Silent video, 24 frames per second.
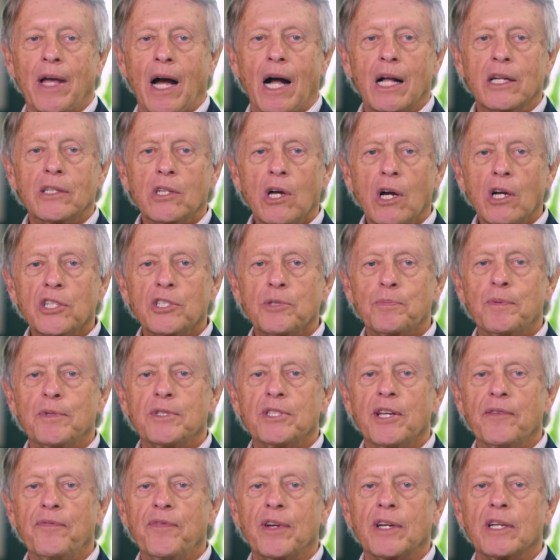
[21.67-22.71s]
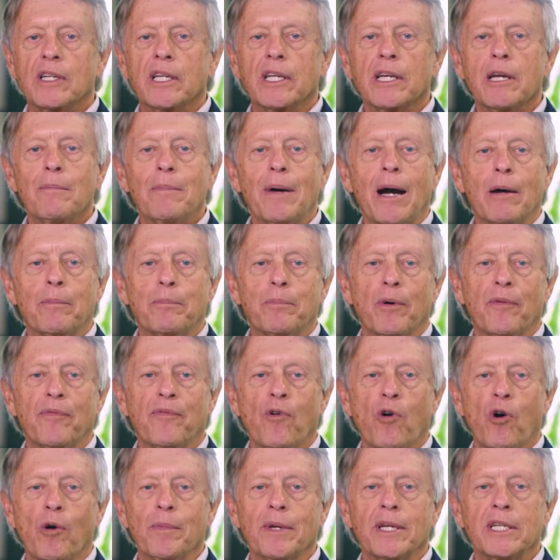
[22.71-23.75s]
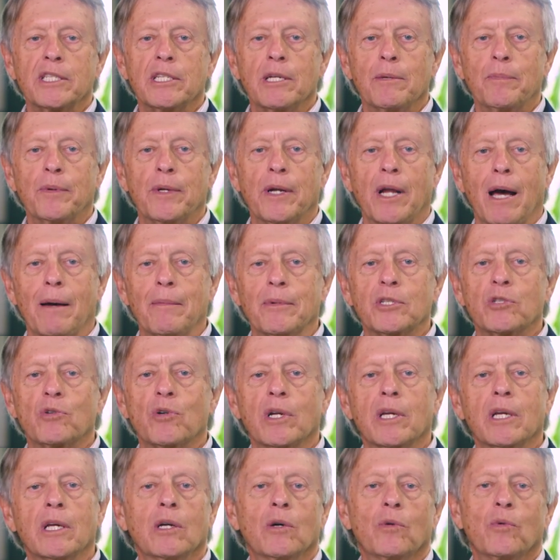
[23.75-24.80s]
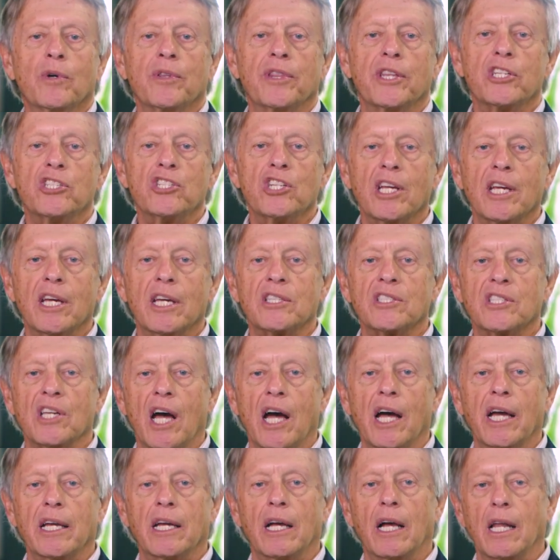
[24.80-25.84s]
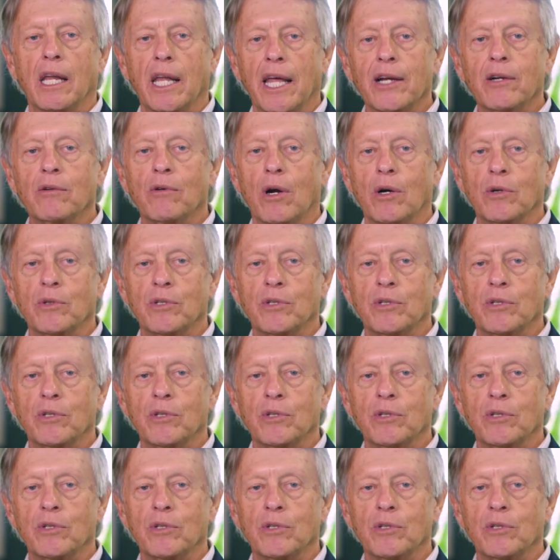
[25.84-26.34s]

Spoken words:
I'll talk specifically about performing tympanometry with the GSI Allegro